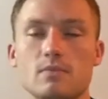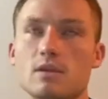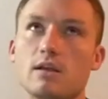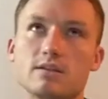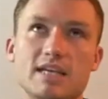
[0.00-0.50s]

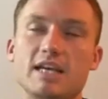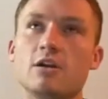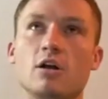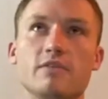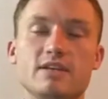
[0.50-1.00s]
seeing
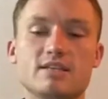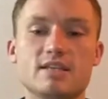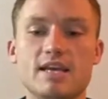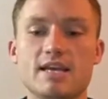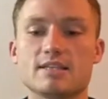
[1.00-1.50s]
all of these
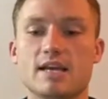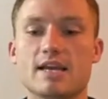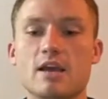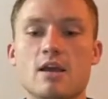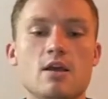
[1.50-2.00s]
things,
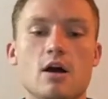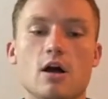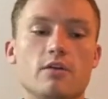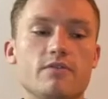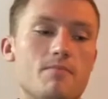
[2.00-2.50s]
like
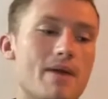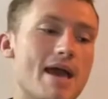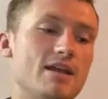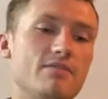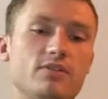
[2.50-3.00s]
all of the
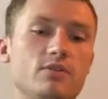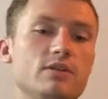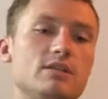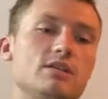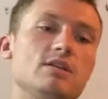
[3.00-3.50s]
bad
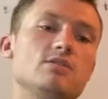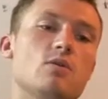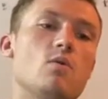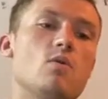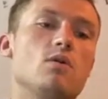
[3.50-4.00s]
influences
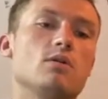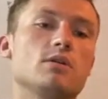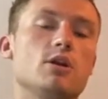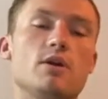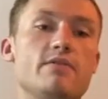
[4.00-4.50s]
or
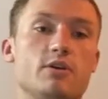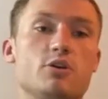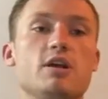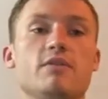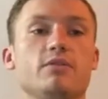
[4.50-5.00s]
even
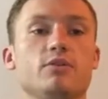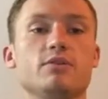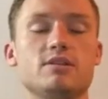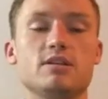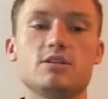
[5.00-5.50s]
good
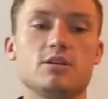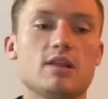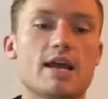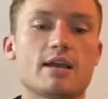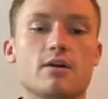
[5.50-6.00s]
influences, you're
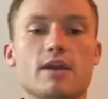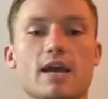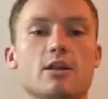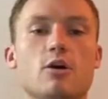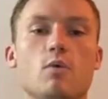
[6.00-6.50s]
like, okay,
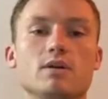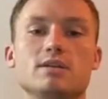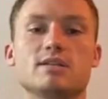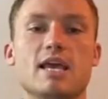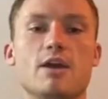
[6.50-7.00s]
I know what
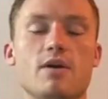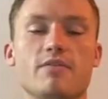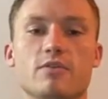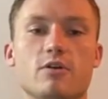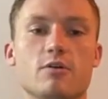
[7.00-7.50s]
to stay away
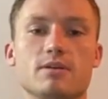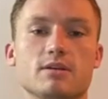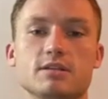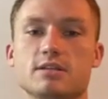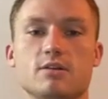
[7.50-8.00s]
from
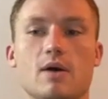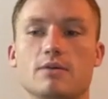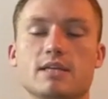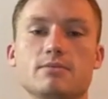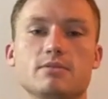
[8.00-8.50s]
because I
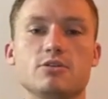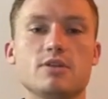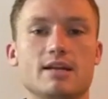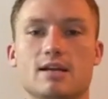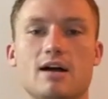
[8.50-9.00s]
was able to do
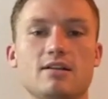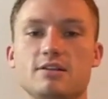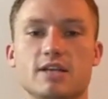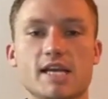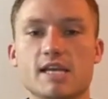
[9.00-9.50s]
that in
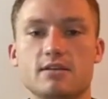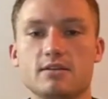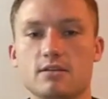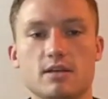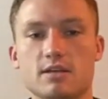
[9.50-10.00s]
college. Like
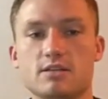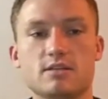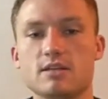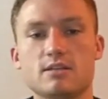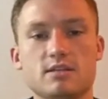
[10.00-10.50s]

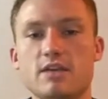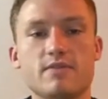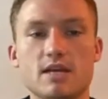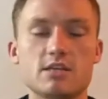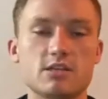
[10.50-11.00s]
it's
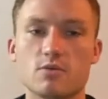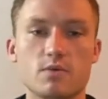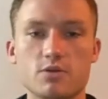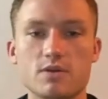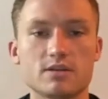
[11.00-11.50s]
even easier
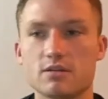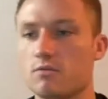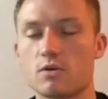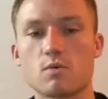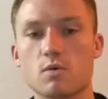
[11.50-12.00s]
when you get to the
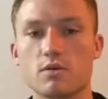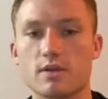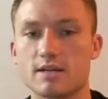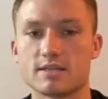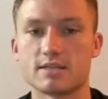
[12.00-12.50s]
real world,
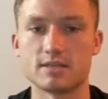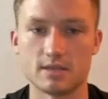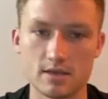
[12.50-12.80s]
honestly.